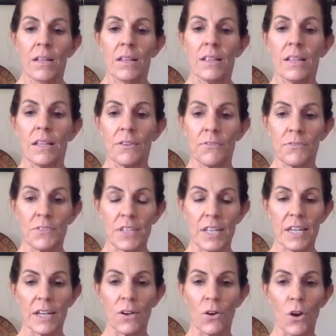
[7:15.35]

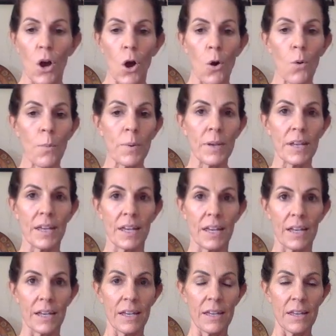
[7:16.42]
lifting or
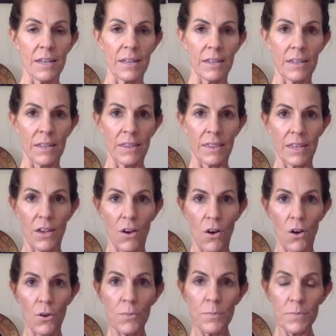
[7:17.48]
opening the
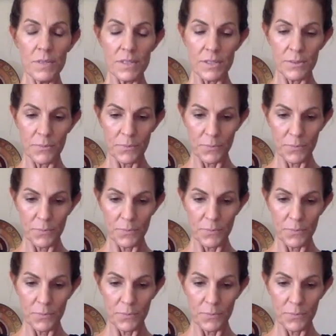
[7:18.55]
arms,